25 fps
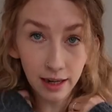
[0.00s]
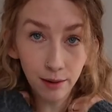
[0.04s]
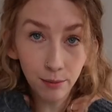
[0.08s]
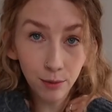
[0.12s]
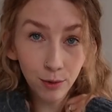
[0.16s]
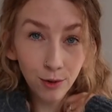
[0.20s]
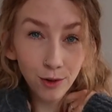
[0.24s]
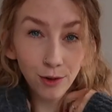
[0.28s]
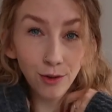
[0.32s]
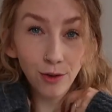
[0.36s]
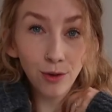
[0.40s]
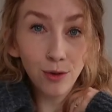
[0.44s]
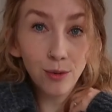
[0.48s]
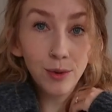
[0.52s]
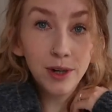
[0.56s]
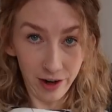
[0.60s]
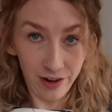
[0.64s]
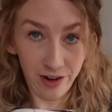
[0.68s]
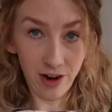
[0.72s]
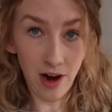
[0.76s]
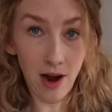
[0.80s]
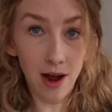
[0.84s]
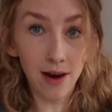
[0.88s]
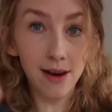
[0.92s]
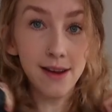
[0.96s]
I'm not sure
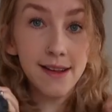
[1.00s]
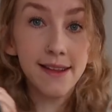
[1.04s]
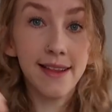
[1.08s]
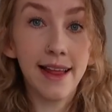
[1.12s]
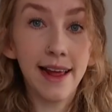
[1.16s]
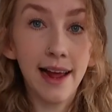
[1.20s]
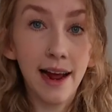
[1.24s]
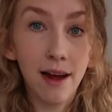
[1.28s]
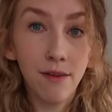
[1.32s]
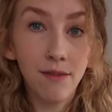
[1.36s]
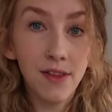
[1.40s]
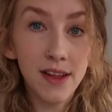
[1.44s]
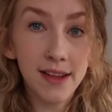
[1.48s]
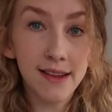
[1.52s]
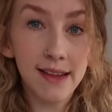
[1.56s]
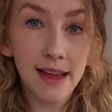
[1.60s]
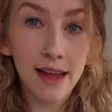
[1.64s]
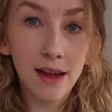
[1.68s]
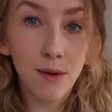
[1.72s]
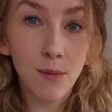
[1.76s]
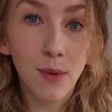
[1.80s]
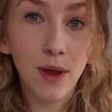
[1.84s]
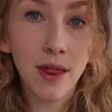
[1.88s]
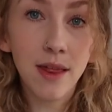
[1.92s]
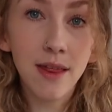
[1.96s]
which colours they have this
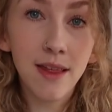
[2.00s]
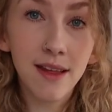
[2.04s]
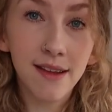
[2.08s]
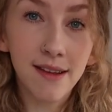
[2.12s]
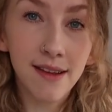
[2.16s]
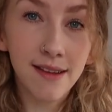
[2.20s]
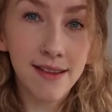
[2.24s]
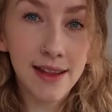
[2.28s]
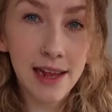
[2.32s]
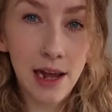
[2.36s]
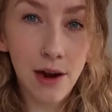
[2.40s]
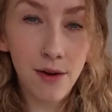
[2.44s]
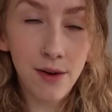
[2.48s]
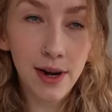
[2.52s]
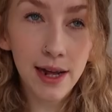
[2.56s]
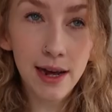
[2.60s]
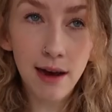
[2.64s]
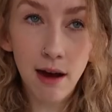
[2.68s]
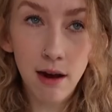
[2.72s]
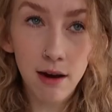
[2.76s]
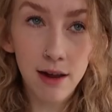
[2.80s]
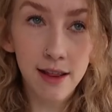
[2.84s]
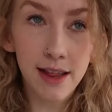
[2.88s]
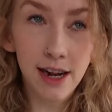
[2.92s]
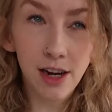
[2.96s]
in, whether this is the only
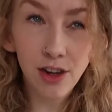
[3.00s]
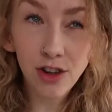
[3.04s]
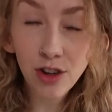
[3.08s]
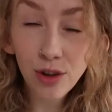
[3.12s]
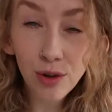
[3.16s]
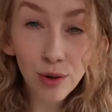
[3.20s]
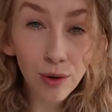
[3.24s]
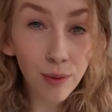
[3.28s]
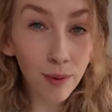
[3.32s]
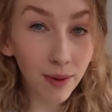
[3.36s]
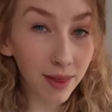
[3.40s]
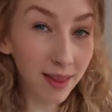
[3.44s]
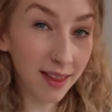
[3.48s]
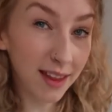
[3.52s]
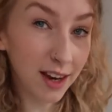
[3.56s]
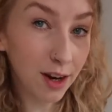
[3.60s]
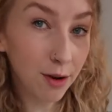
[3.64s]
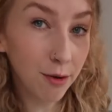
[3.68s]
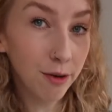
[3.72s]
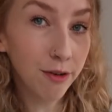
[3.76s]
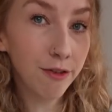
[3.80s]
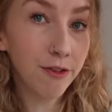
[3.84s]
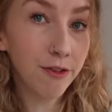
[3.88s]
colour they do or whether they do a